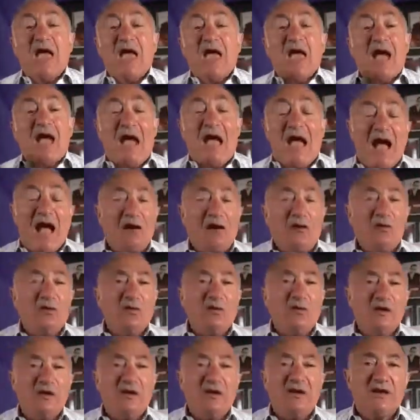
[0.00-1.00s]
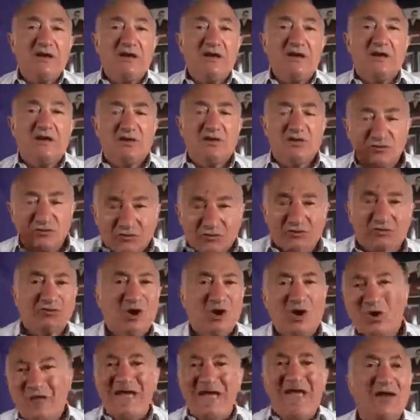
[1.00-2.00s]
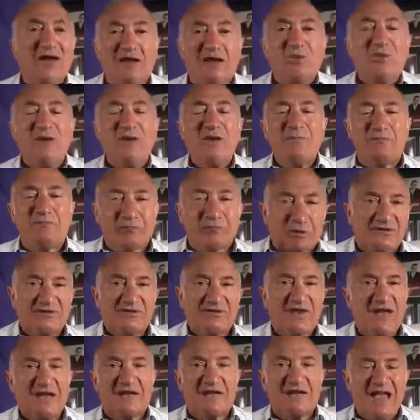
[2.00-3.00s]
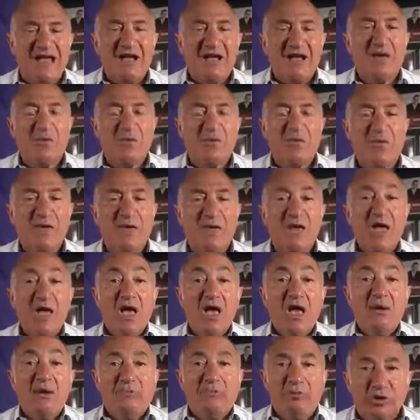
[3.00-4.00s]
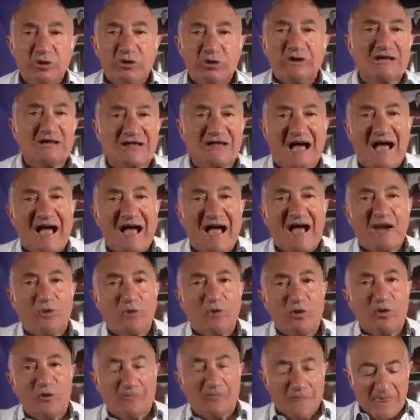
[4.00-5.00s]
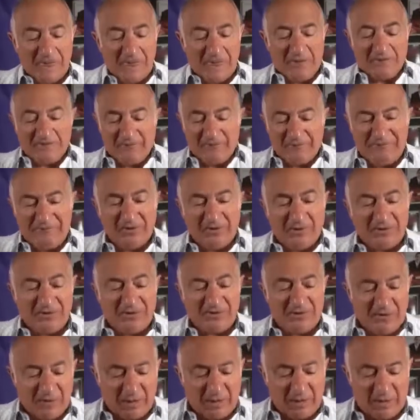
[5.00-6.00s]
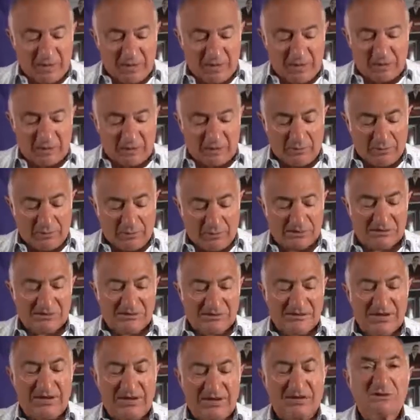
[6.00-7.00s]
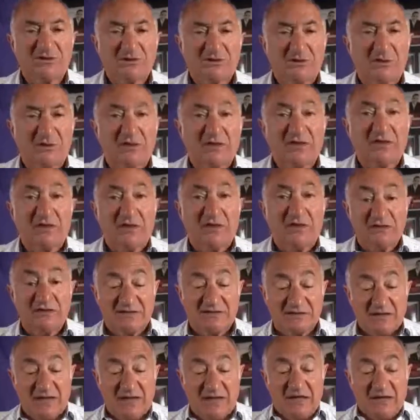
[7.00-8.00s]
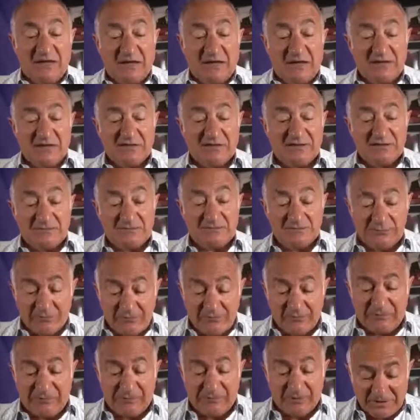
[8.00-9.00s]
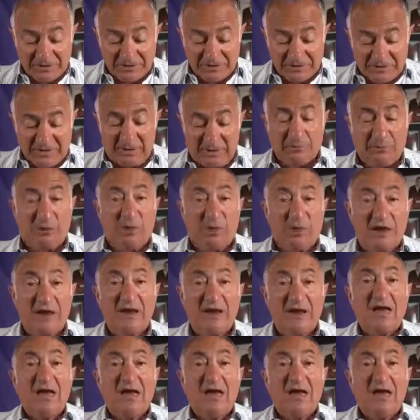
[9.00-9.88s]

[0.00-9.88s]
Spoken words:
how do we control? How can we protect? How can we put a guard? Well, the first thing I want to challenge you with is firstly, number one,